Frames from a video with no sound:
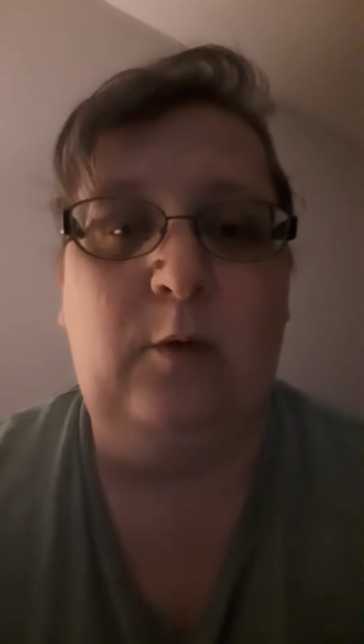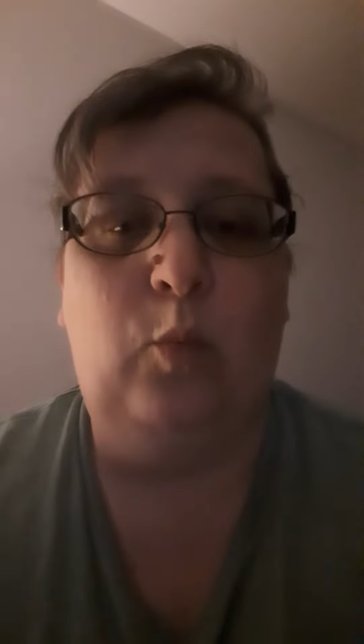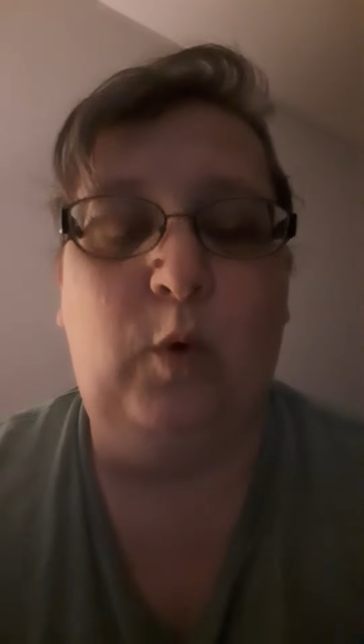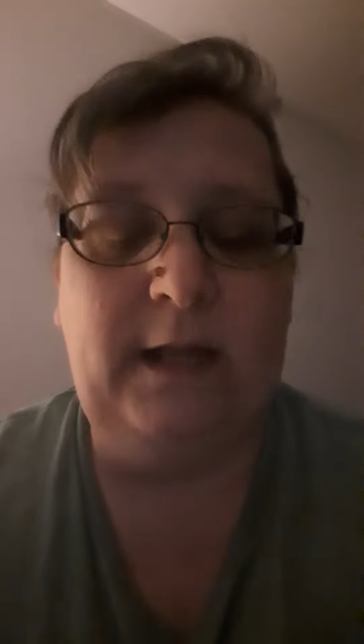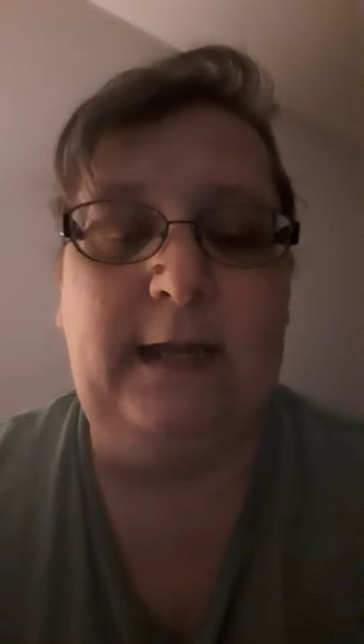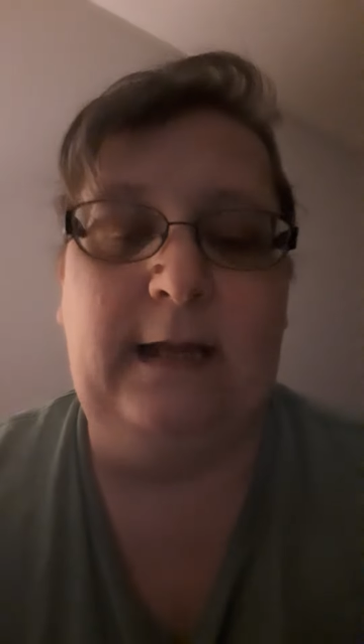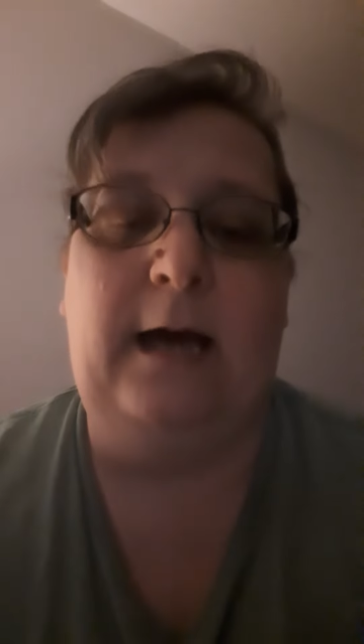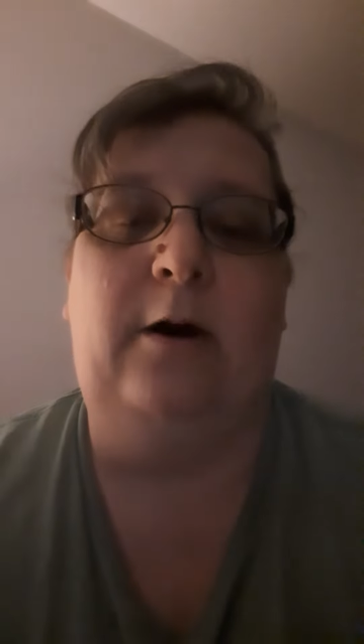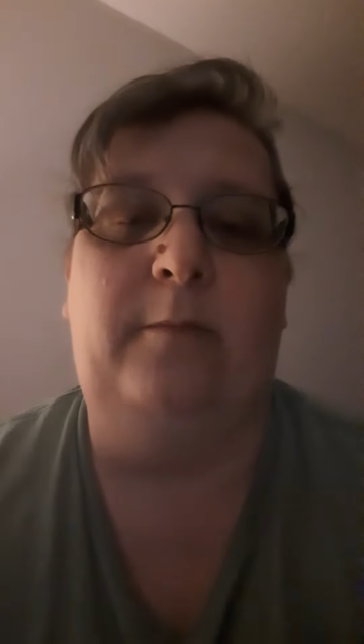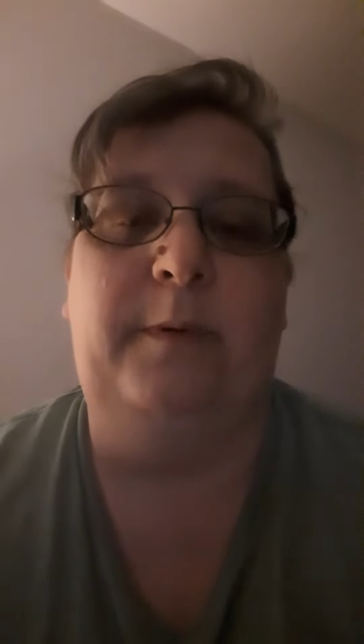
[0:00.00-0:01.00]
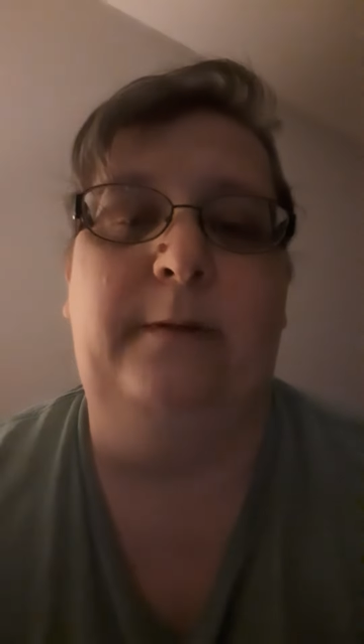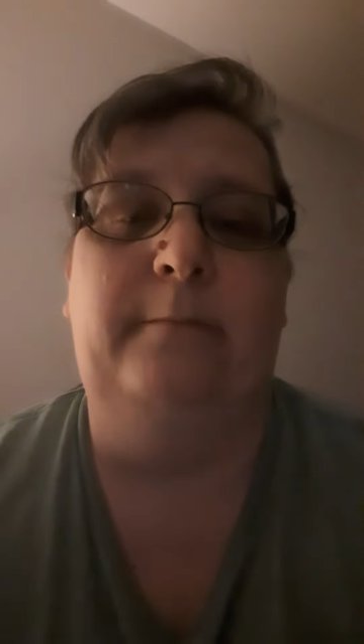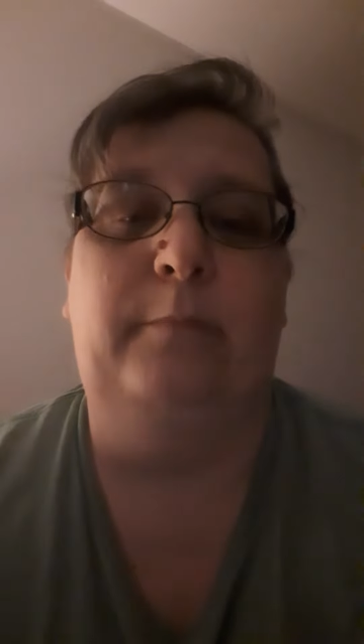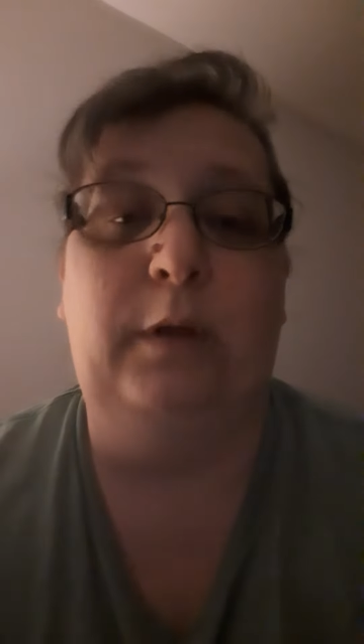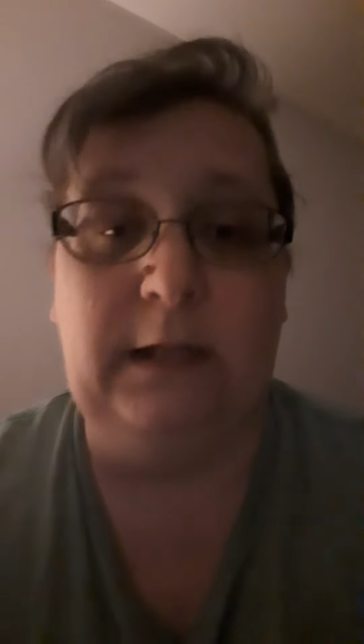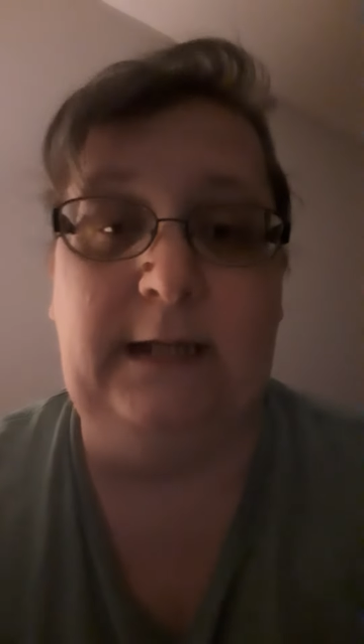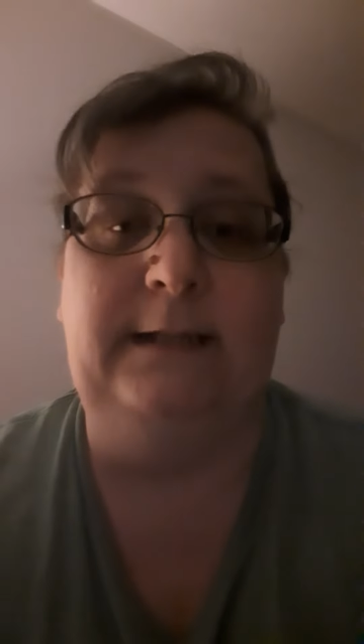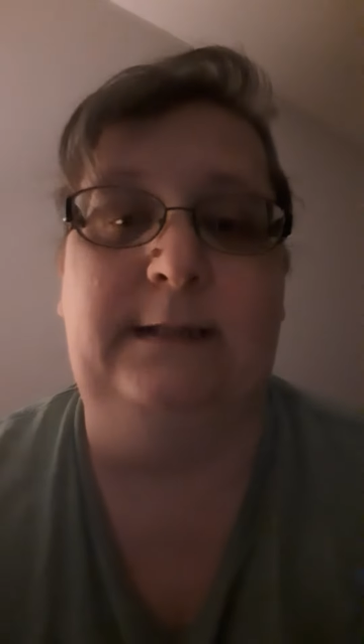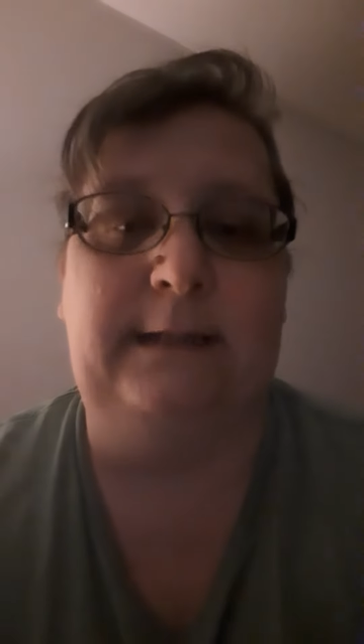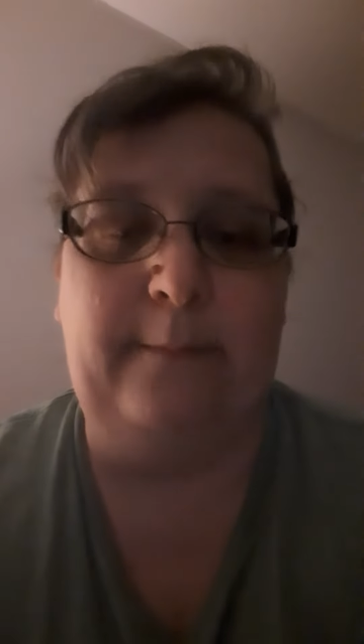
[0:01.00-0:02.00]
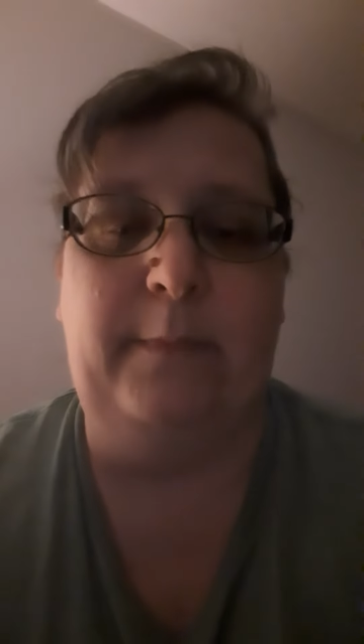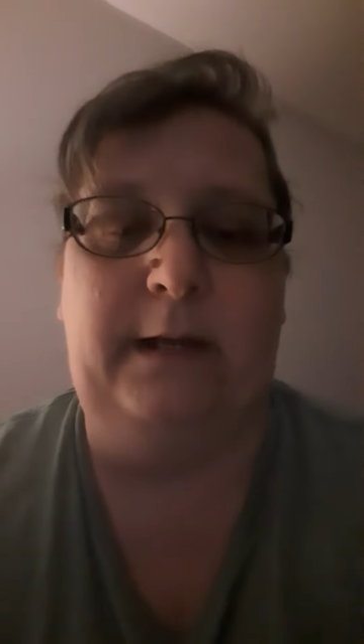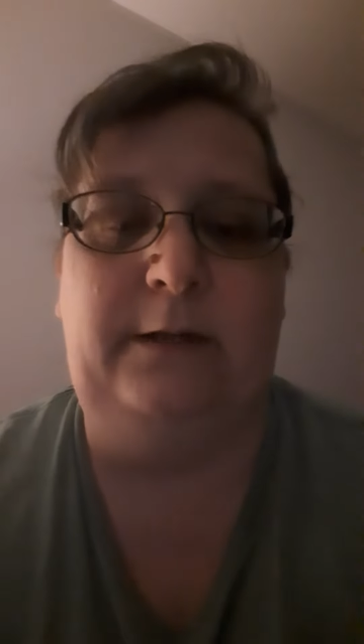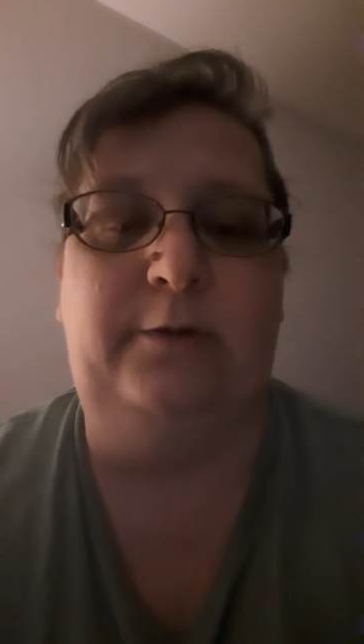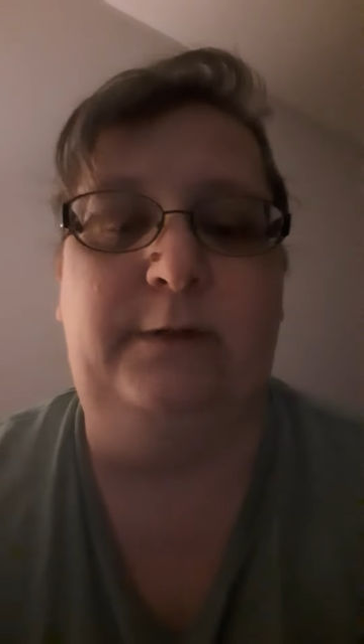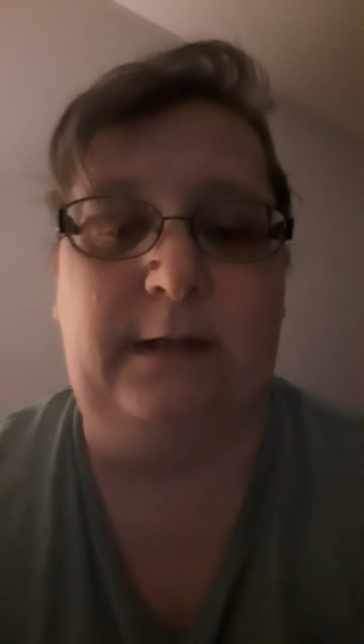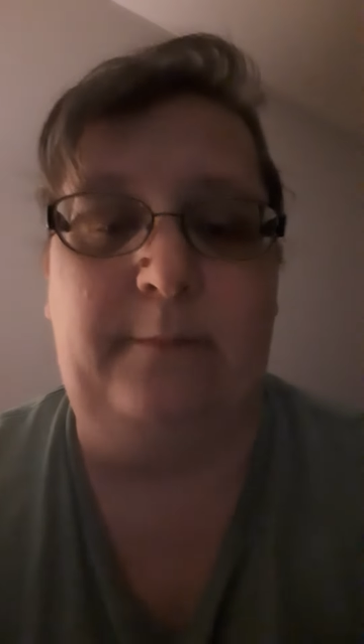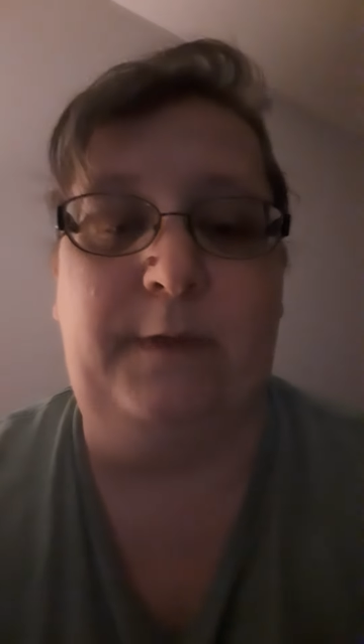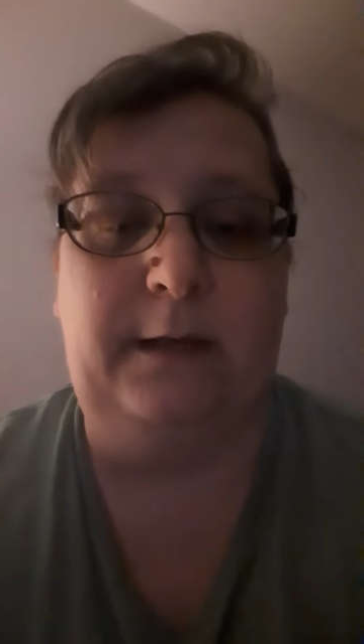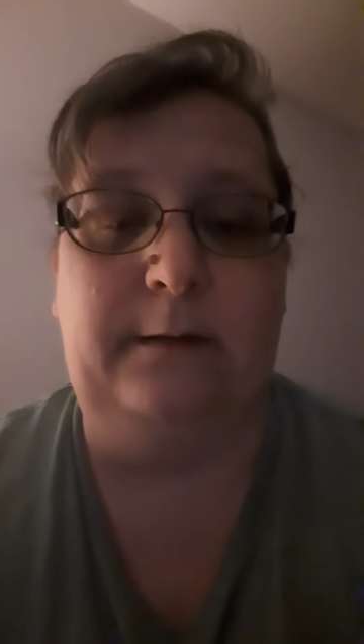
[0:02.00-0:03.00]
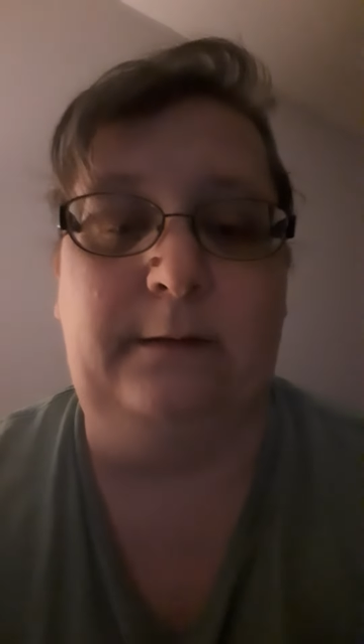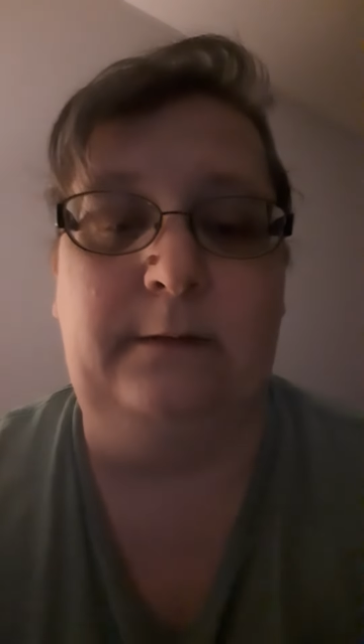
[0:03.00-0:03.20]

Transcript: We need help. Please, somebody do something.